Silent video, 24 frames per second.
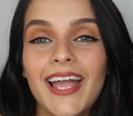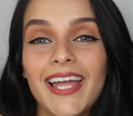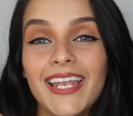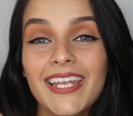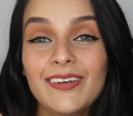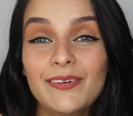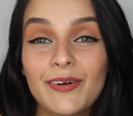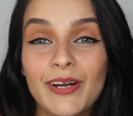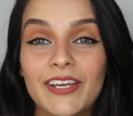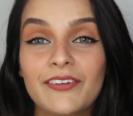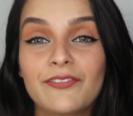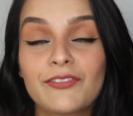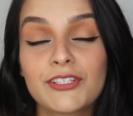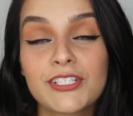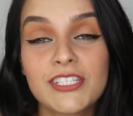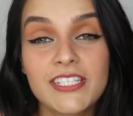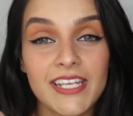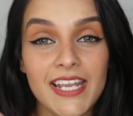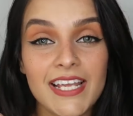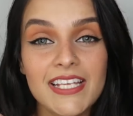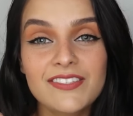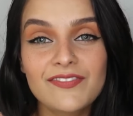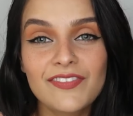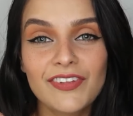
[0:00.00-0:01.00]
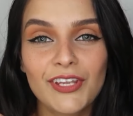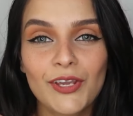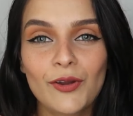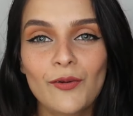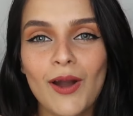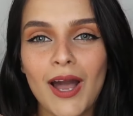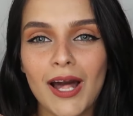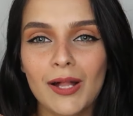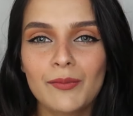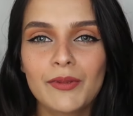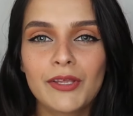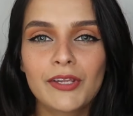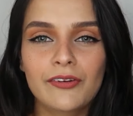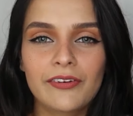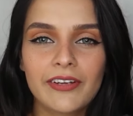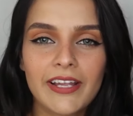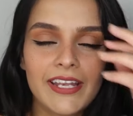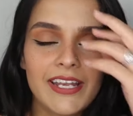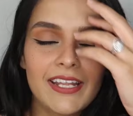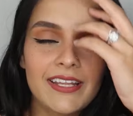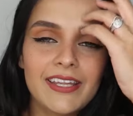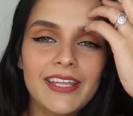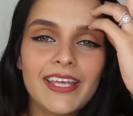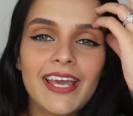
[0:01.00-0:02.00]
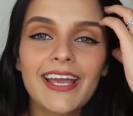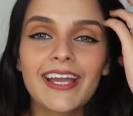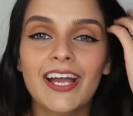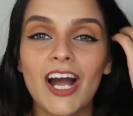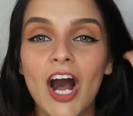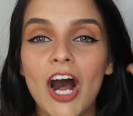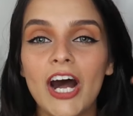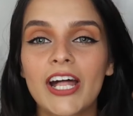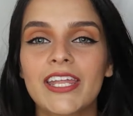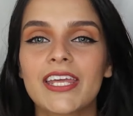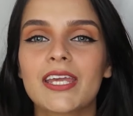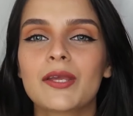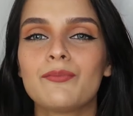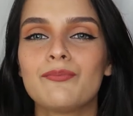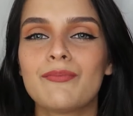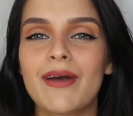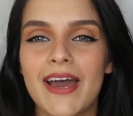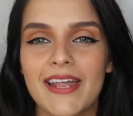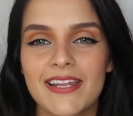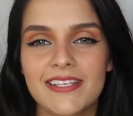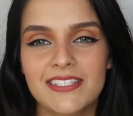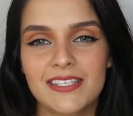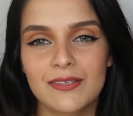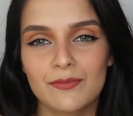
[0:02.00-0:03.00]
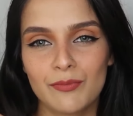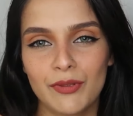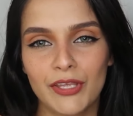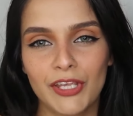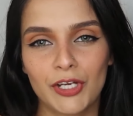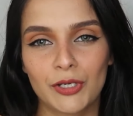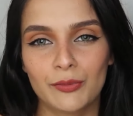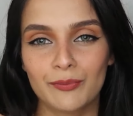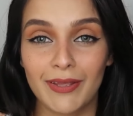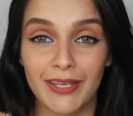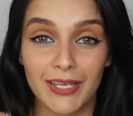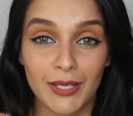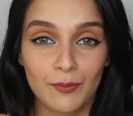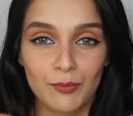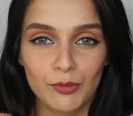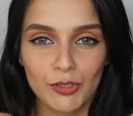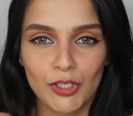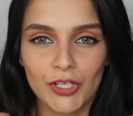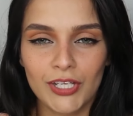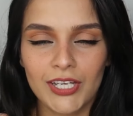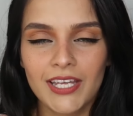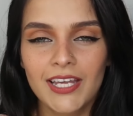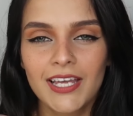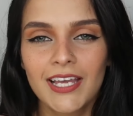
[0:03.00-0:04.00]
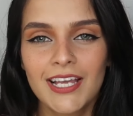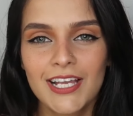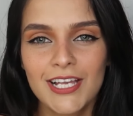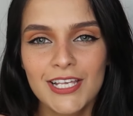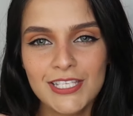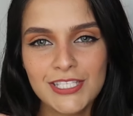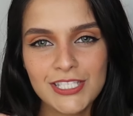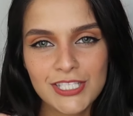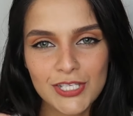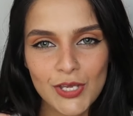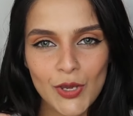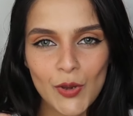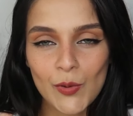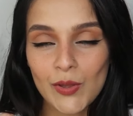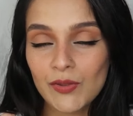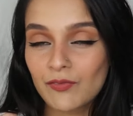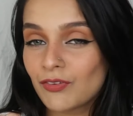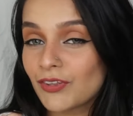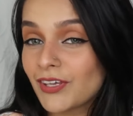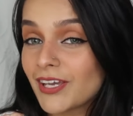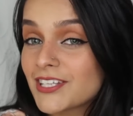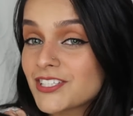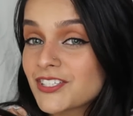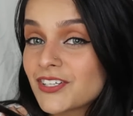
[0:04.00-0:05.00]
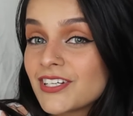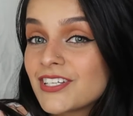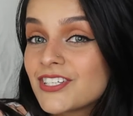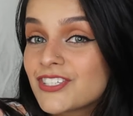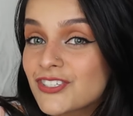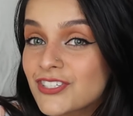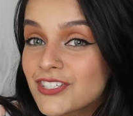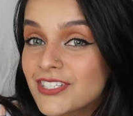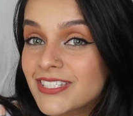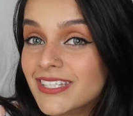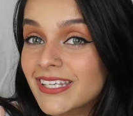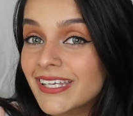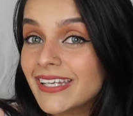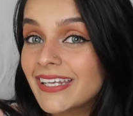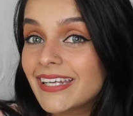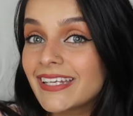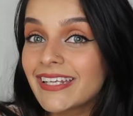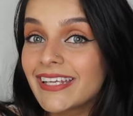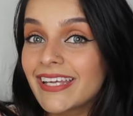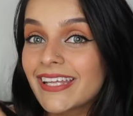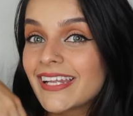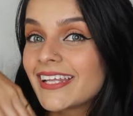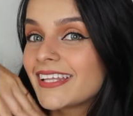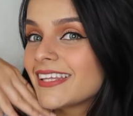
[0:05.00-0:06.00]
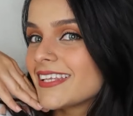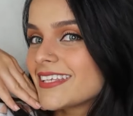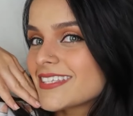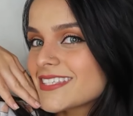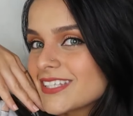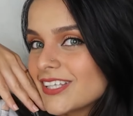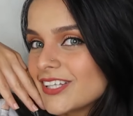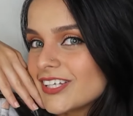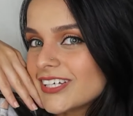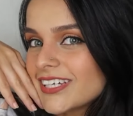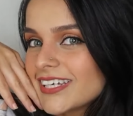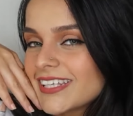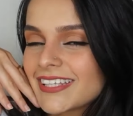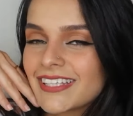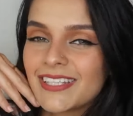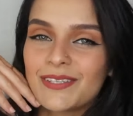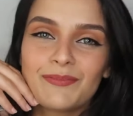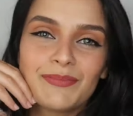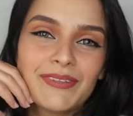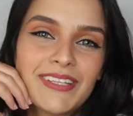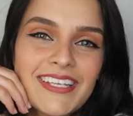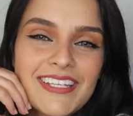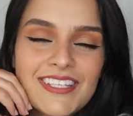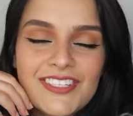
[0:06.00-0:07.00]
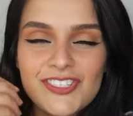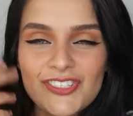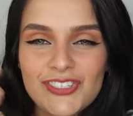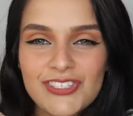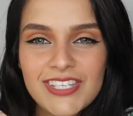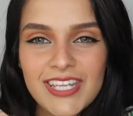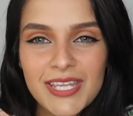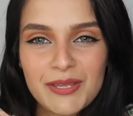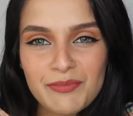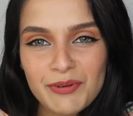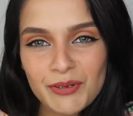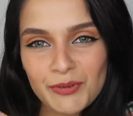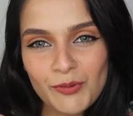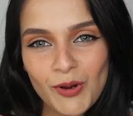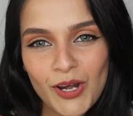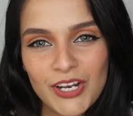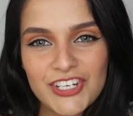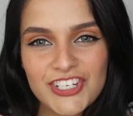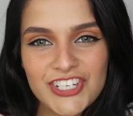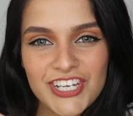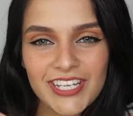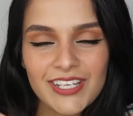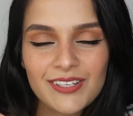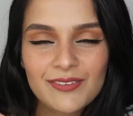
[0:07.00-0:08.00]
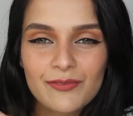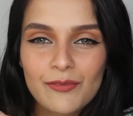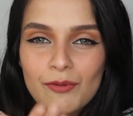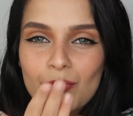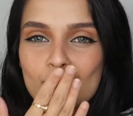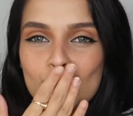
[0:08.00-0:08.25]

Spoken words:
Anyway, for today's video, I'll be creating the iconic Madison beer makeup look. So if you guys are interested in getting this look, then please just keep on watching.